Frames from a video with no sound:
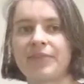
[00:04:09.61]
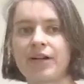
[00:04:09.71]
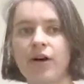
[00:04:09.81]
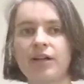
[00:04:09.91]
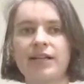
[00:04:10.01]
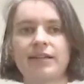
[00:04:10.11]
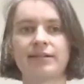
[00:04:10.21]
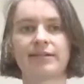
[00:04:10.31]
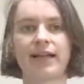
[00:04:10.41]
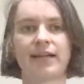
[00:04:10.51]
Konny
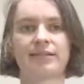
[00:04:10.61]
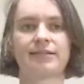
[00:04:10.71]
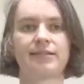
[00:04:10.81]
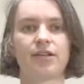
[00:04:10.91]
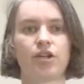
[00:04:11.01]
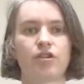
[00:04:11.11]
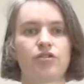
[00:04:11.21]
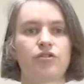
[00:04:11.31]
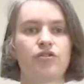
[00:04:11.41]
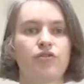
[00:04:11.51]
says
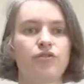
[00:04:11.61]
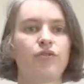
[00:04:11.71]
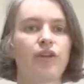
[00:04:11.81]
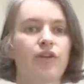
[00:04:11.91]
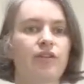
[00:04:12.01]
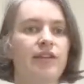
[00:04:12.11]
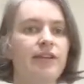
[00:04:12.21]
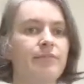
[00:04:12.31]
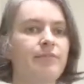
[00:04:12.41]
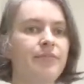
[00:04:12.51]
to do the knot here.